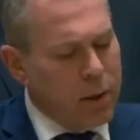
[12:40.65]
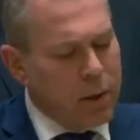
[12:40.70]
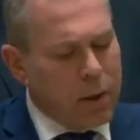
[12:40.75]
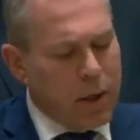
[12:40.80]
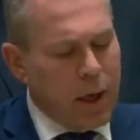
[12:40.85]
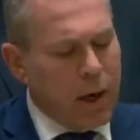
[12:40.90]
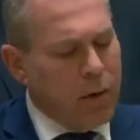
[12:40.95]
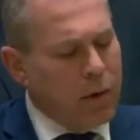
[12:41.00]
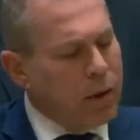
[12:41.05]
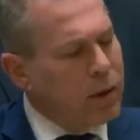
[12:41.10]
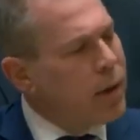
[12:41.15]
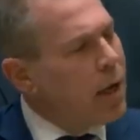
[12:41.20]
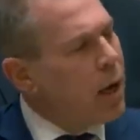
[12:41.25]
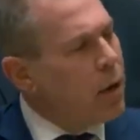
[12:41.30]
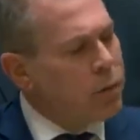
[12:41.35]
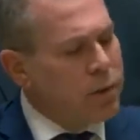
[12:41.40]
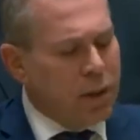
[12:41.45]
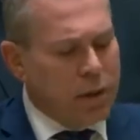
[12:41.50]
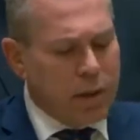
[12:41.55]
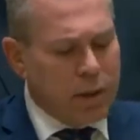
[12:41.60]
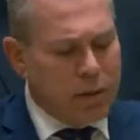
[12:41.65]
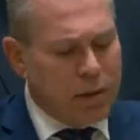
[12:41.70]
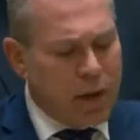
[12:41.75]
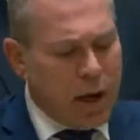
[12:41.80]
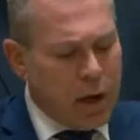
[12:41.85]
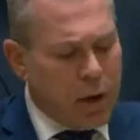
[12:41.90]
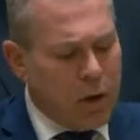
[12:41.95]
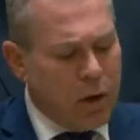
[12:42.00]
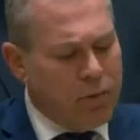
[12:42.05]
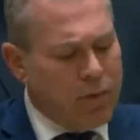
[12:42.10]
carried out an
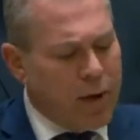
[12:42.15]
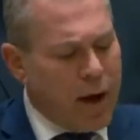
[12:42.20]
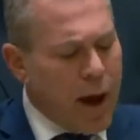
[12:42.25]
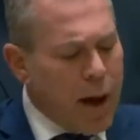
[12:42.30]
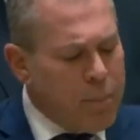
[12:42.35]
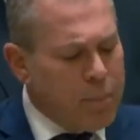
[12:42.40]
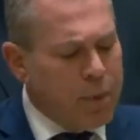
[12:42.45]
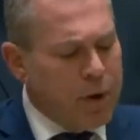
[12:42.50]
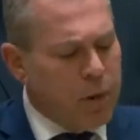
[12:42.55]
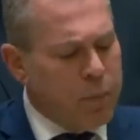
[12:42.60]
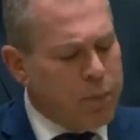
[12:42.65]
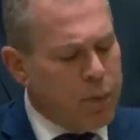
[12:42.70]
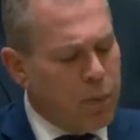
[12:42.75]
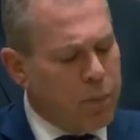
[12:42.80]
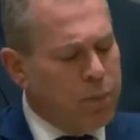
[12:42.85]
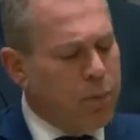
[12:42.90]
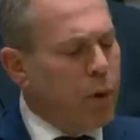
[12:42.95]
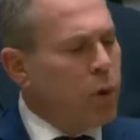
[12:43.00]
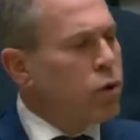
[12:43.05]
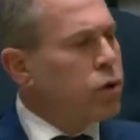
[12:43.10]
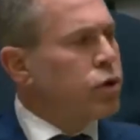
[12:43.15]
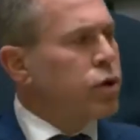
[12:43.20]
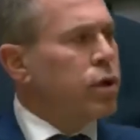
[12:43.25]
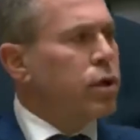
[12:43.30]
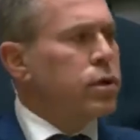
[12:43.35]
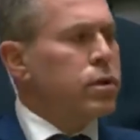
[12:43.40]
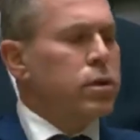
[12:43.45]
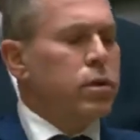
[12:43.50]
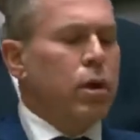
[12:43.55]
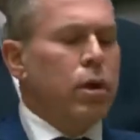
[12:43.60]
attack of epic
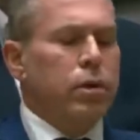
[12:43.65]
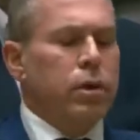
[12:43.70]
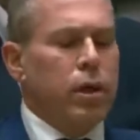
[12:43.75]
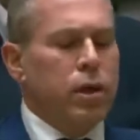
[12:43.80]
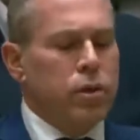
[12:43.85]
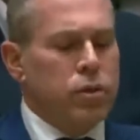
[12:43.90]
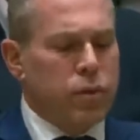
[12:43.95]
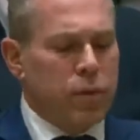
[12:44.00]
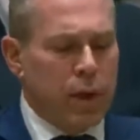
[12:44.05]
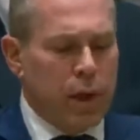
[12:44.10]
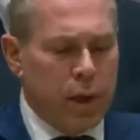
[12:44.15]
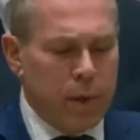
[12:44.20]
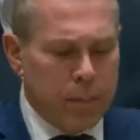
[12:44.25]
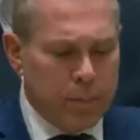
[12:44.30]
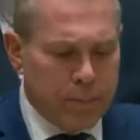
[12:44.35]
proportions on Israel.